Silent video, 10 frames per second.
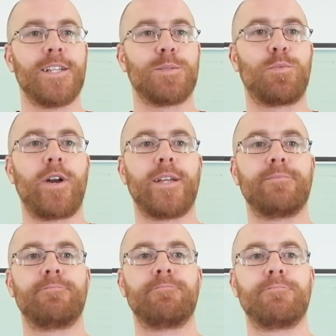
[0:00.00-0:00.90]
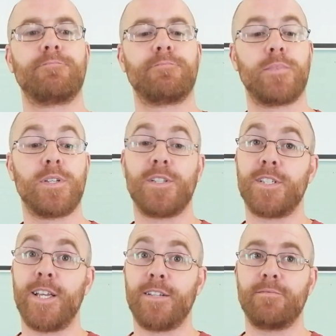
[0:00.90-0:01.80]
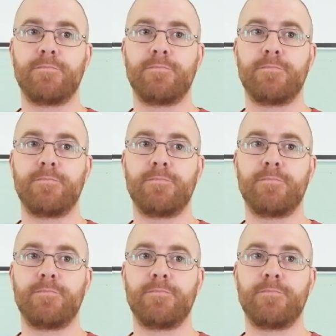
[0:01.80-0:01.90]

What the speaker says: Let's pray. Sing.